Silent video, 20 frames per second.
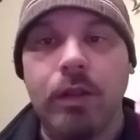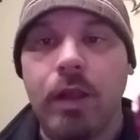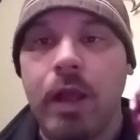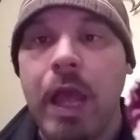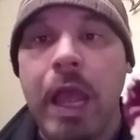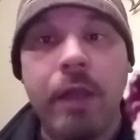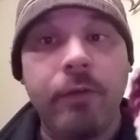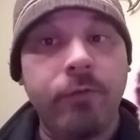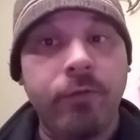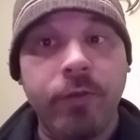
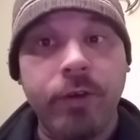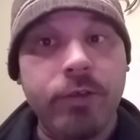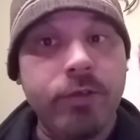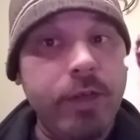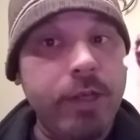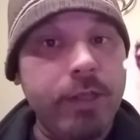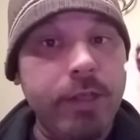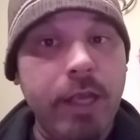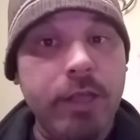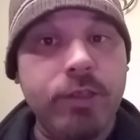I ain't
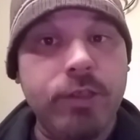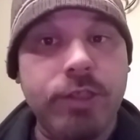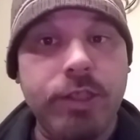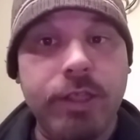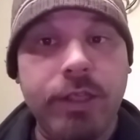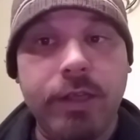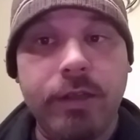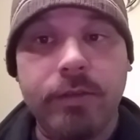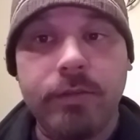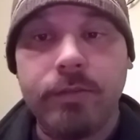refrigerating that
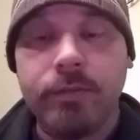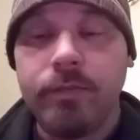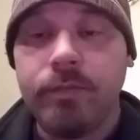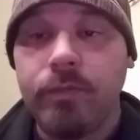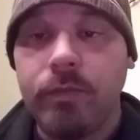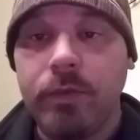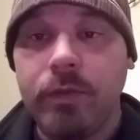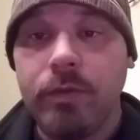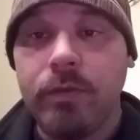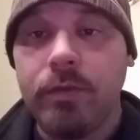shit.
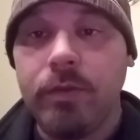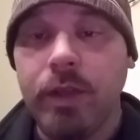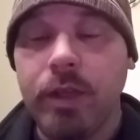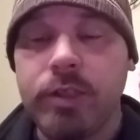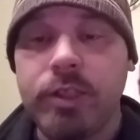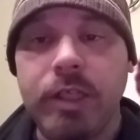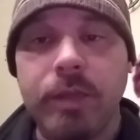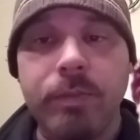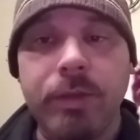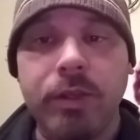This
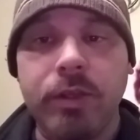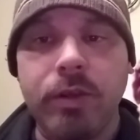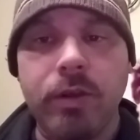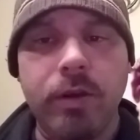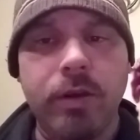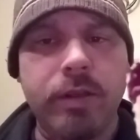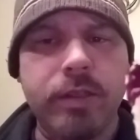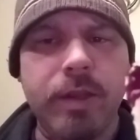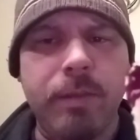should be good as